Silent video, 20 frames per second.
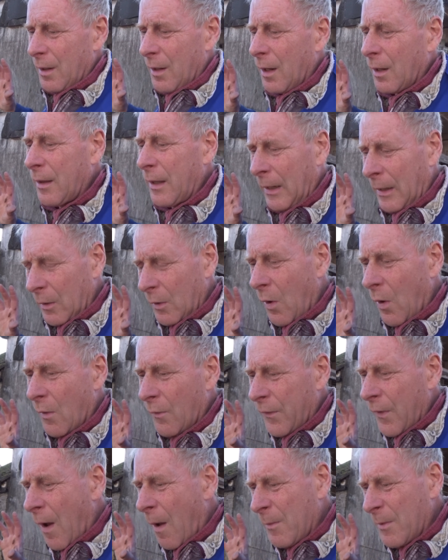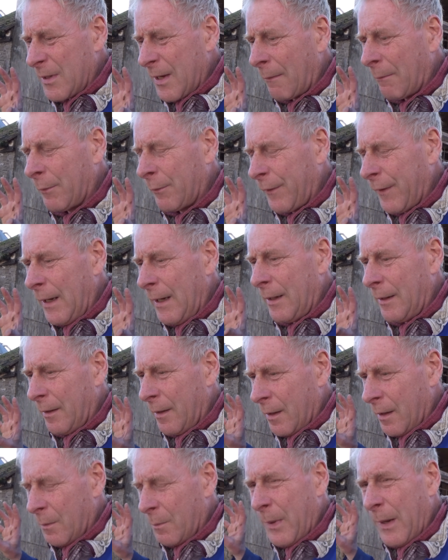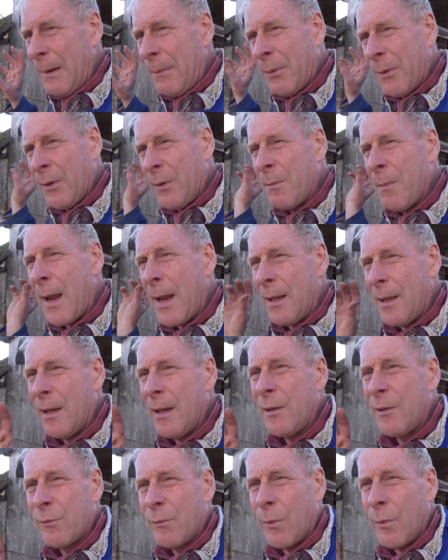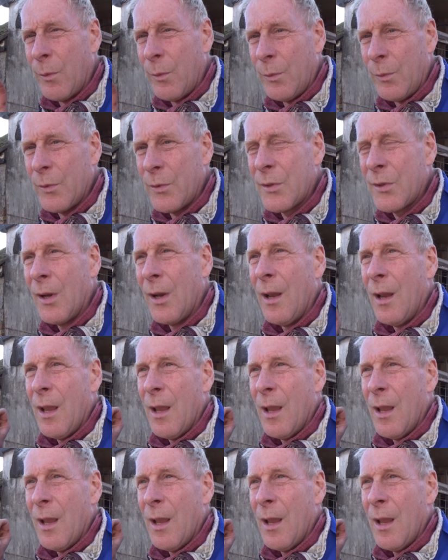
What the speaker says: I think a lot of farmers have a feeling that the people who make these rules